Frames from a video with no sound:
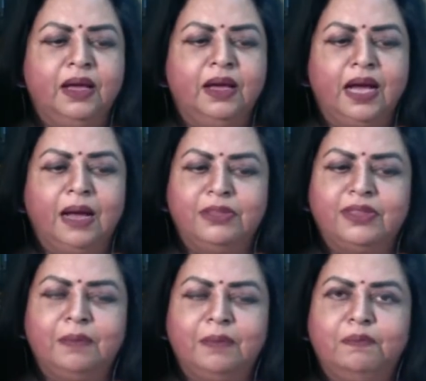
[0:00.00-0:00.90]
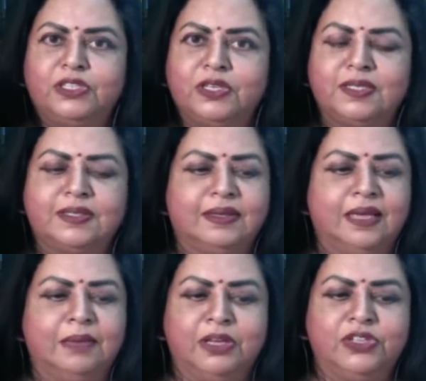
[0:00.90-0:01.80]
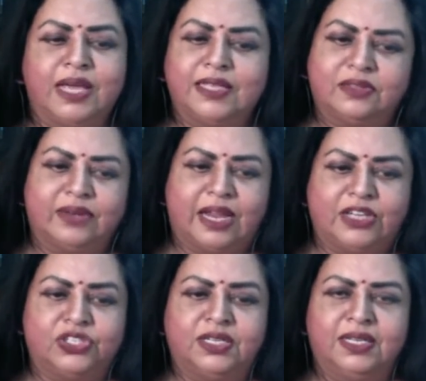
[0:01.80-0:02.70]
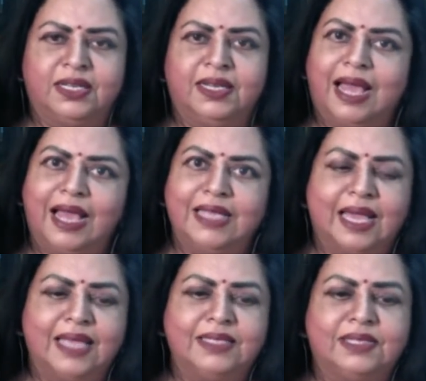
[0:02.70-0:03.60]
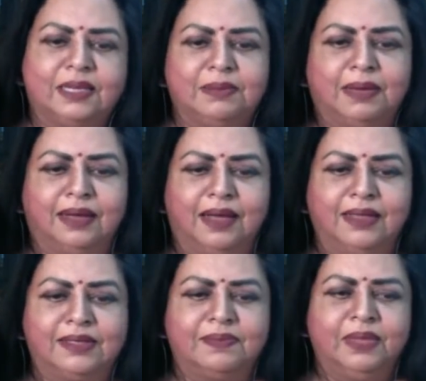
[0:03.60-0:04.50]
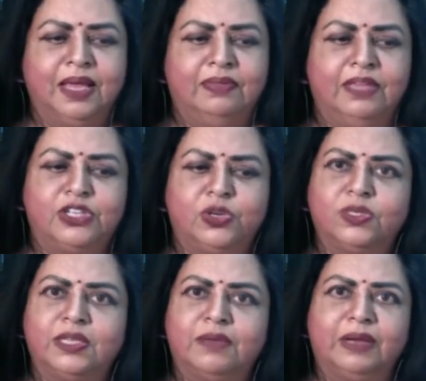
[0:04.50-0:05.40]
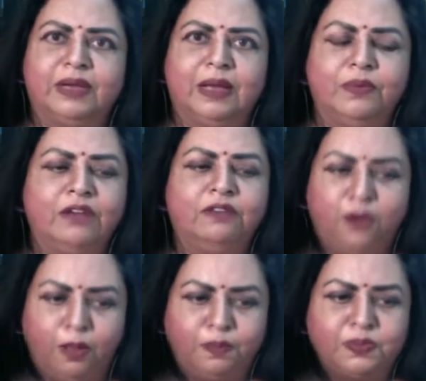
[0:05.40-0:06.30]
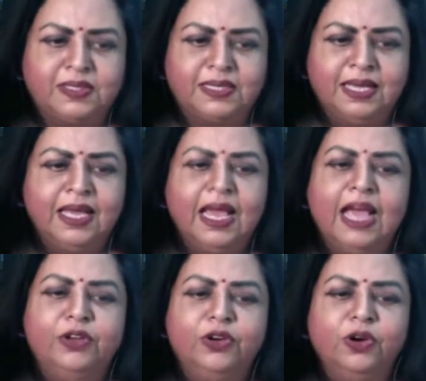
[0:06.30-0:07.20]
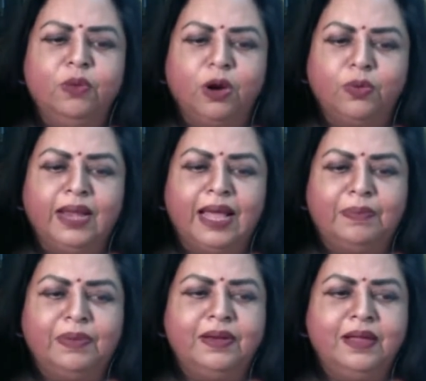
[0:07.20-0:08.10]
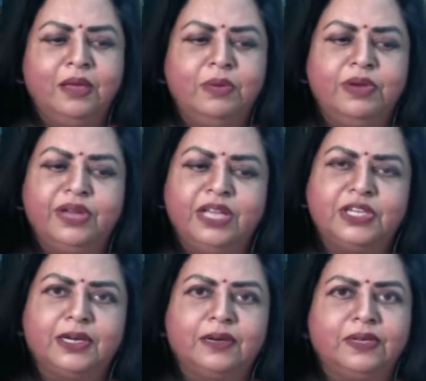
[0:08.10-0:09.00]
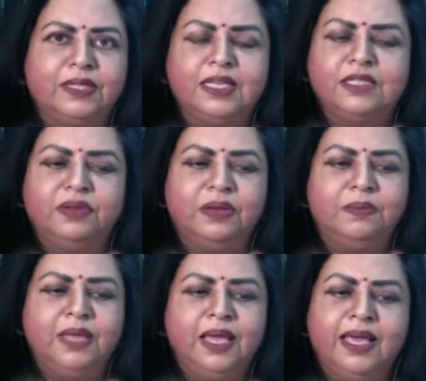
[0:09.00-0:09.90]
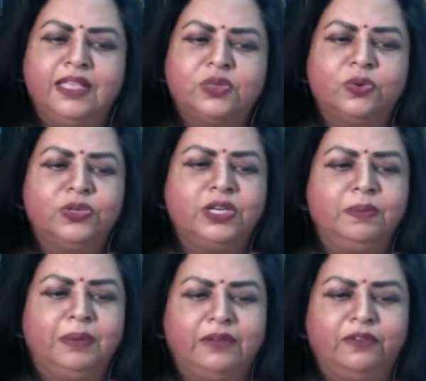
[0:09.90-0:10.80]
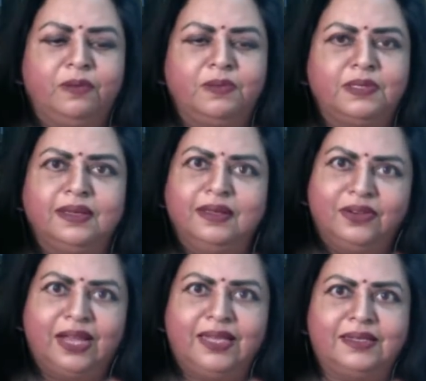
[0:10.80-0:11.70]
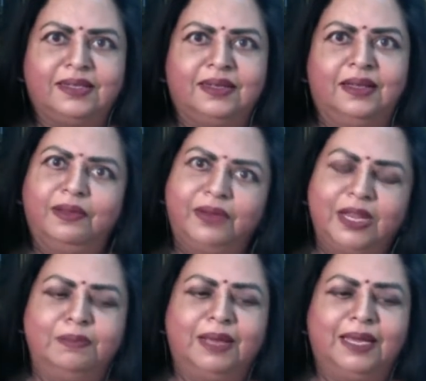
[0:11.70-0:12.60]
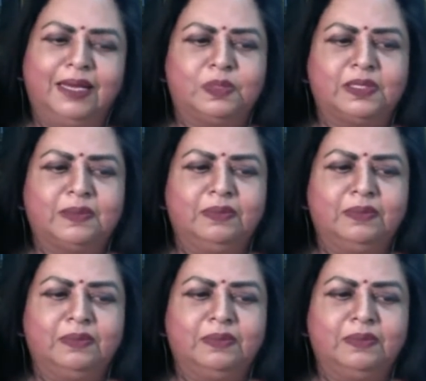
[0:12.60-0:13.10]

Amitabh Bachchan's image has crashed, as has Salman Khan's. Their shows have become real flops. And you know what will happen when Ria Chakrabarti's film hits OTT platforms? Right, read my lips.